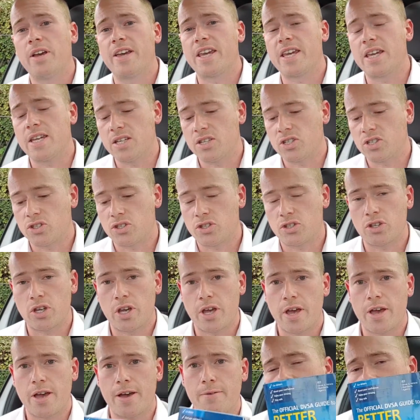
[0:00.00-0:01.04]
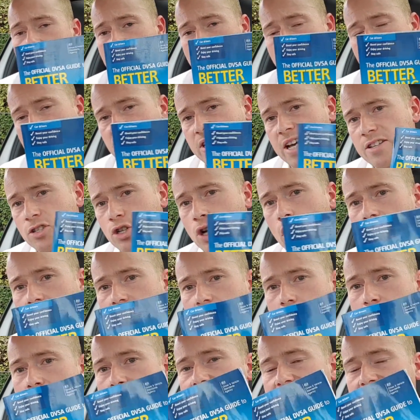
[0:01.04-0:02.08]
is DVSA's Guide
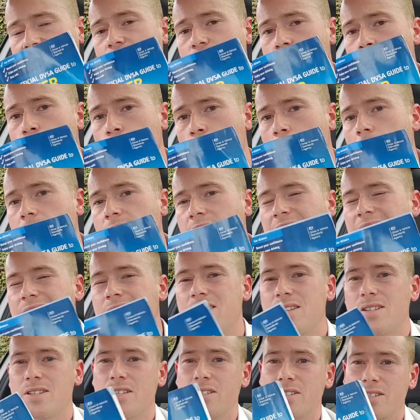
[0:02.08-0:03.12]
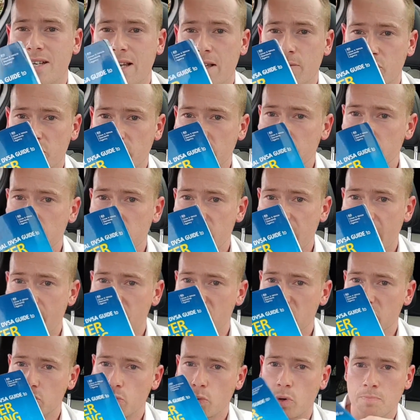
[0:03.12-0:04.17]
to Better Driving, and this is an absolute gem,
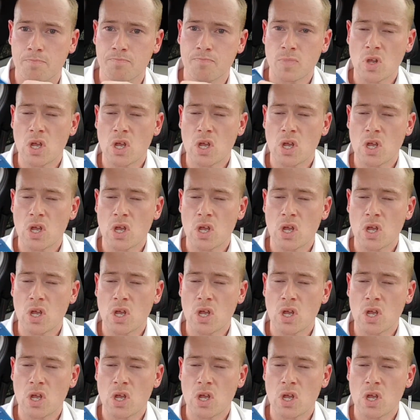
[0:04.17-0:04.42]
this one.